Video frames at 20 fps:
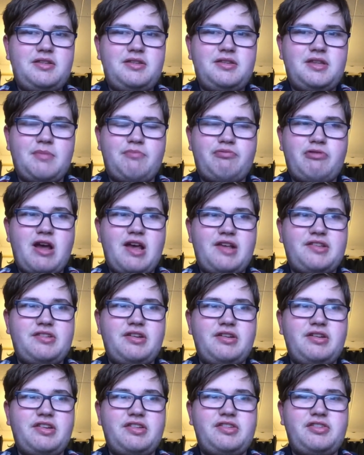depressed
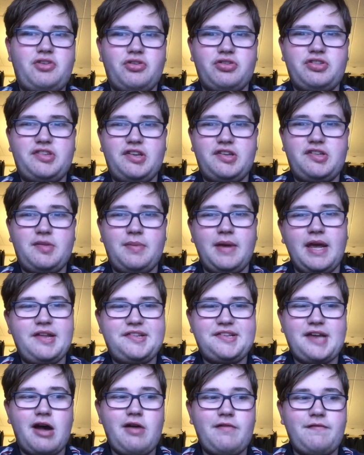and disgusted to be a
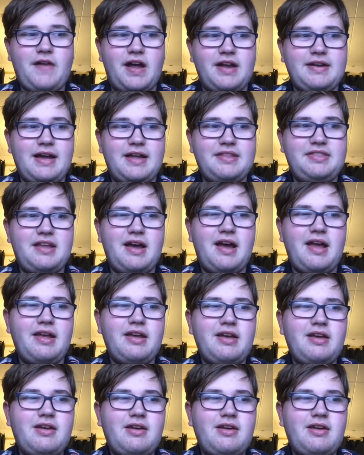Town fan that day.